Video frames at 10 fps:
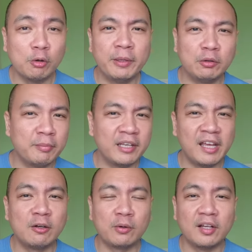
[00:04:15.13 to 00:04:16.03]
am open to
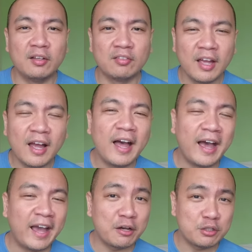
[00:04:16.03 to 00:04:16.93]
many inquiries,
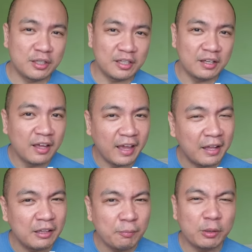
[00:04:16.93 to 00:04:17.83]
I actually
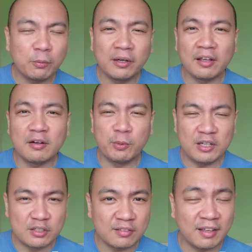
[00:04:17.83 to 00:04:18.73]
end up with working
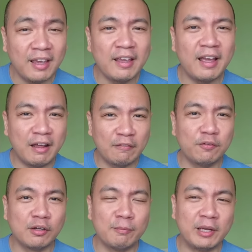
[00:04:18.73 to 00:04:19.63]
with just a
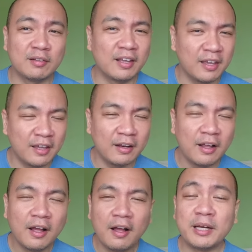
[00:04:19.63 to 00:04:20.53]
handful because
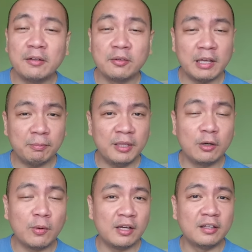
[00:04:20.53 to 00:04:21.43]
again, I'm trying to keep
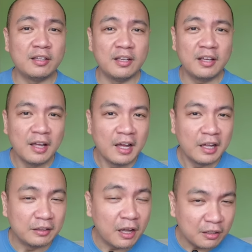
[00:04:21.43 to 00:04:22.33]
the quality,
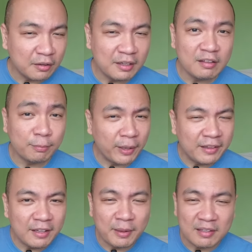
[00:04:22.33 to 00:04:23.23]
not really
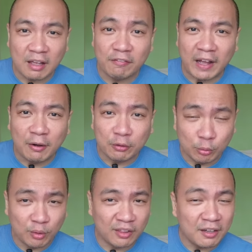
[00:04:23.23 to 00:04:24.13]
spreading myself
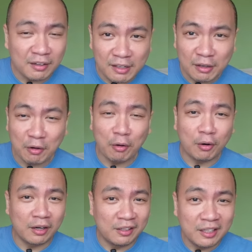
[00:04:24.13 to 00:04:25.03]
out too thinly
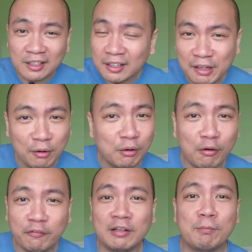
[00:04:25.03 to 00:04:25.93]
or literally
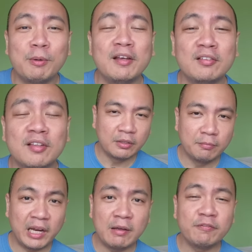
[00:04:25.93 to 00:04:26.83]
all over the place.
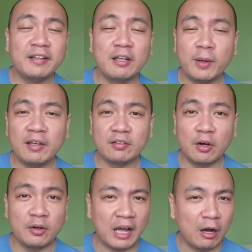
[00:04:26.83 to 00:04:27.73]
But I am finding ways
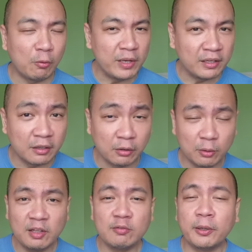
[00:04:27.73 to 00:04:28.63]
on how we can
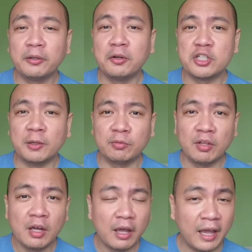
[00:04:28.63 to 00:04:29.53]
grow these
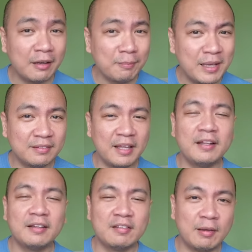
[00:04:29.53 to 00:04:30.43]
partnerships and
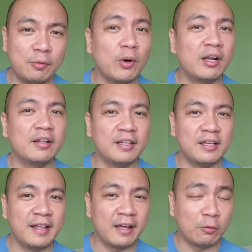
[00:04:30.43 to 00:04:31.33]
maintain the same
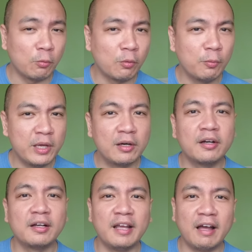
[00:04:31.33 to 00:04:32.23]
quality that we
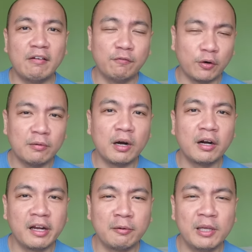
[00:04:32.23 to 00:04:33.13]
currently have for
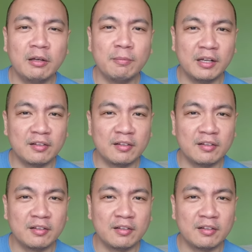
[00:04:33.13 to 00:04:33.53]
our Airbnb